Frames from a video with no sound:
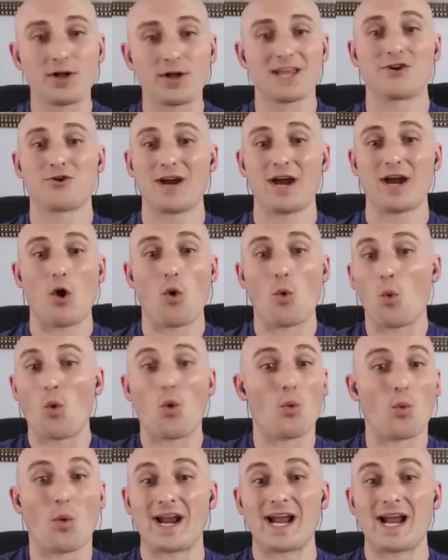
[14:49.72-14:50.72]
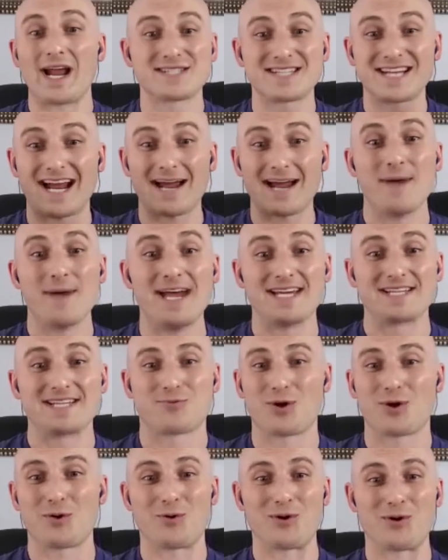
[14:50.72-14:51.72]
agree. What else did I miss?
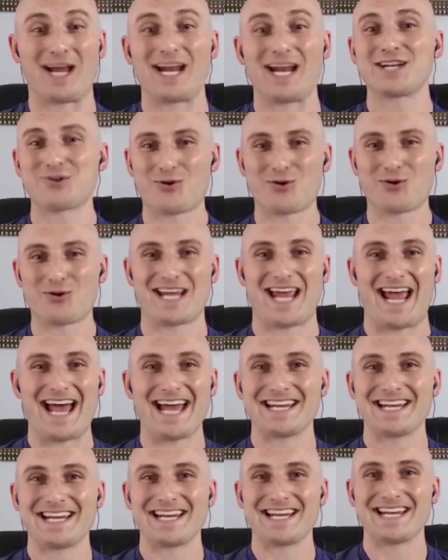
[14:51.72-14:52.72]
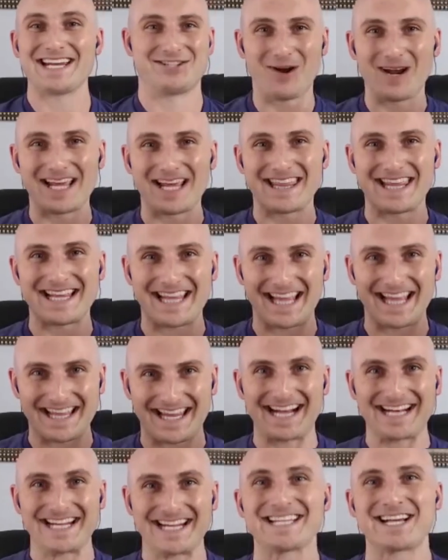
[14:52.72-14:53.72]
We're getting towards the end. Is there anything
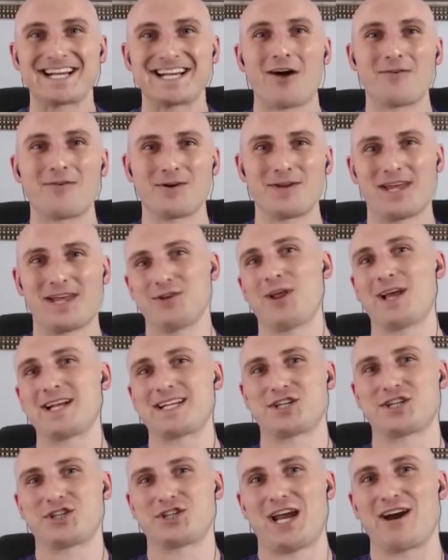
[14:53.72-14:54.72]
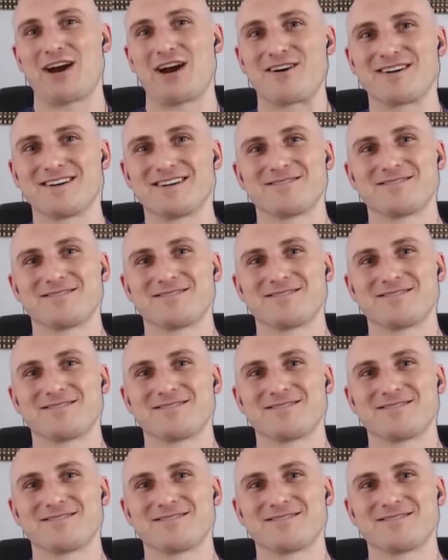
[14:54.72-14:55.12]
that I didn't cover that you'd like to share?